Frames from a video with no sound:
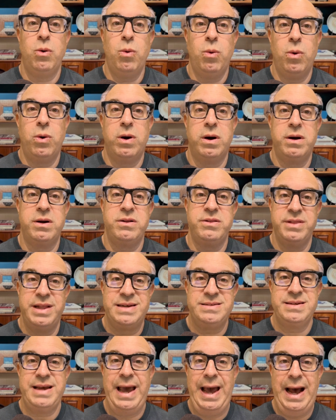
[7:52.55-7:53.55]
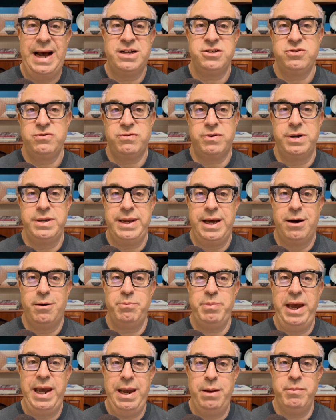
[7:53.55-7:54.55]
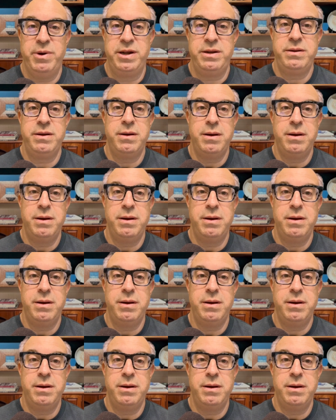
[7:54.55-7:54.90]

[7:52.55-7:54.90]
or less cash for a down payment.